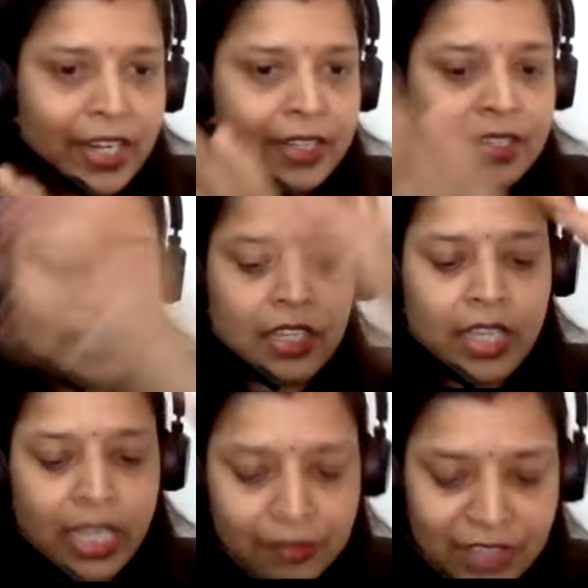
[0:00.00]
red.
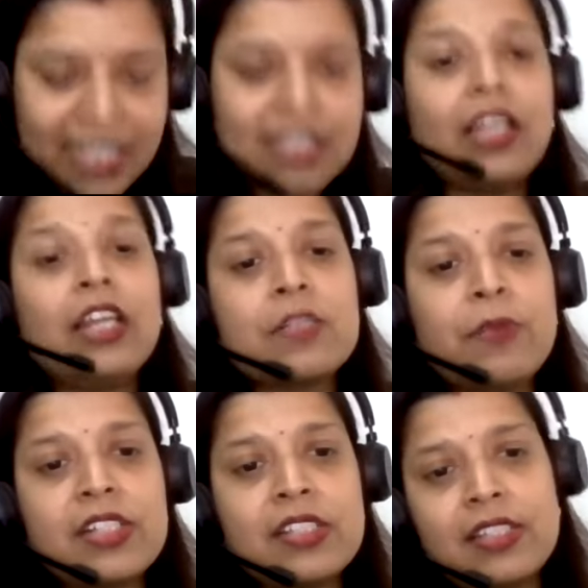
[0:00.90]
If these colors
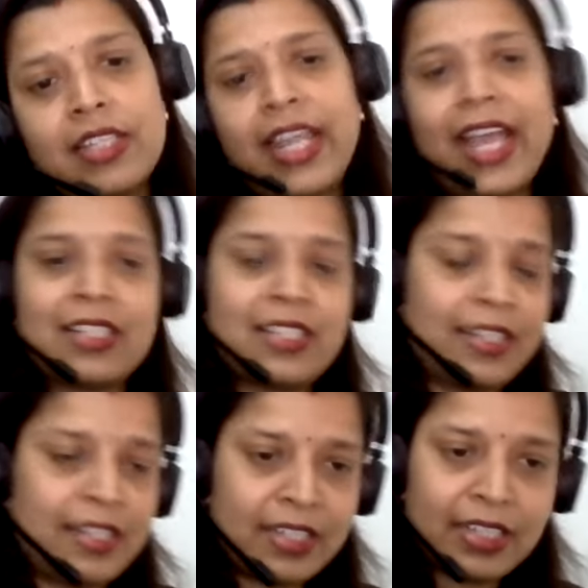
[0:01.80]
persist, then
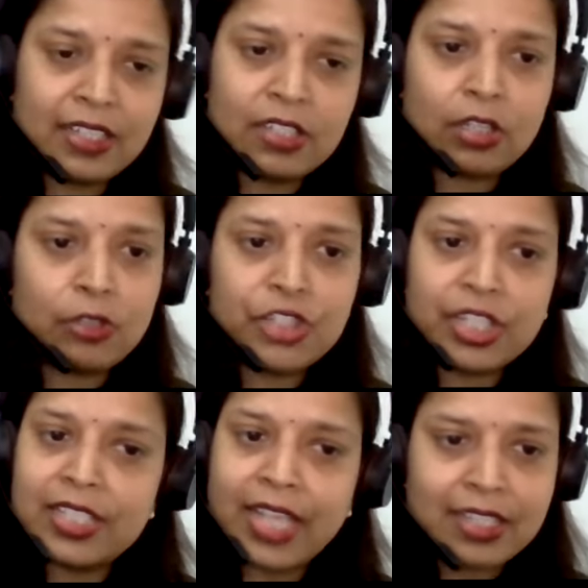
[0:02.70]
acid solution
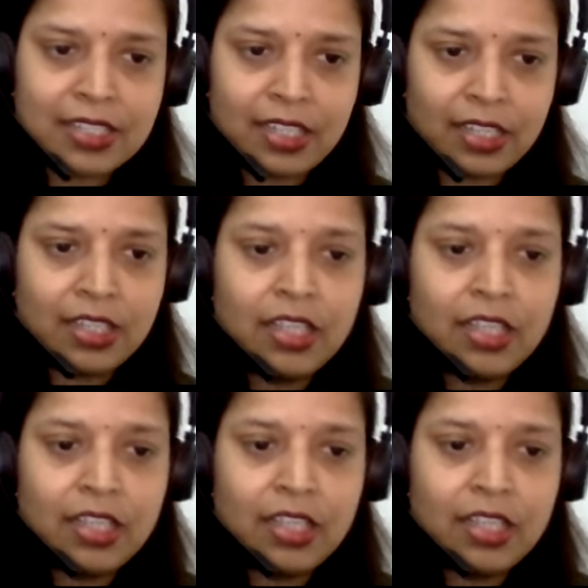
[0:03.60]
is acidic.